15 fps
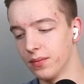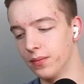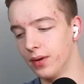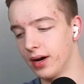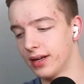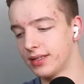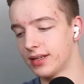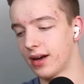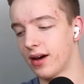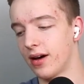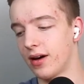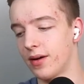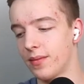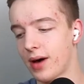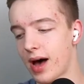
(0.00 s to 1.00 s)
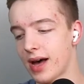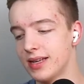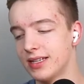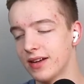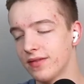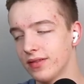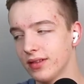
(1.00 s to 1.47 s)
But I
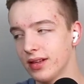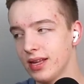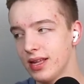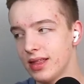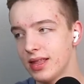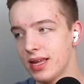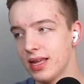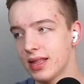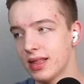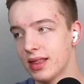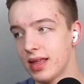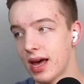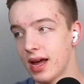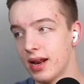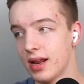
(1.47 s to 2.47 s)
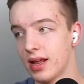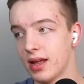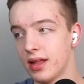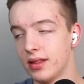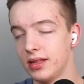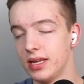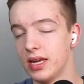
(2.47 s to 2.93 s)
definitely think that
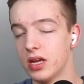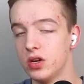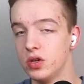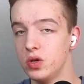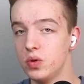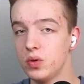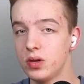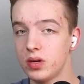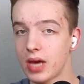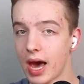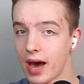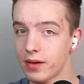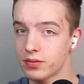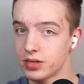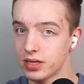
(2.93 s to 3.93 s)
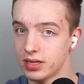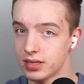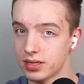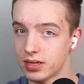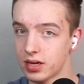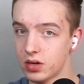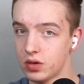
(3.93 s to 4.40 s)
the new
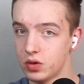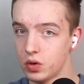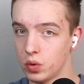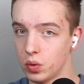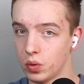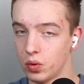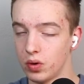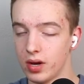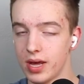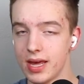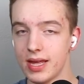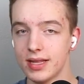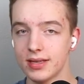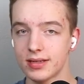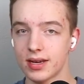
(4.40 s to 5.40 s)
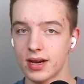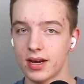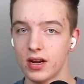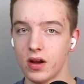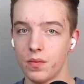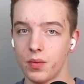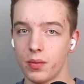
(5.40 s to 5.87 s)
Captions tool
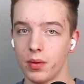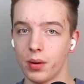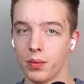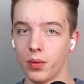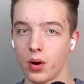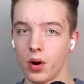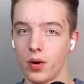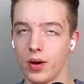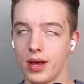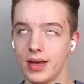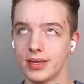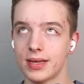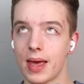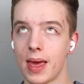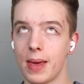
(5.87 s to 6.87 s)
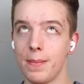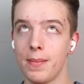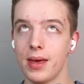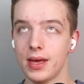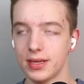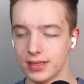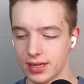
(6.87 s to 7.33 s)
inside of Premiere Pro is
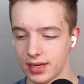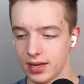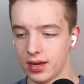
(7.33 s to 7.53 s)
amazing.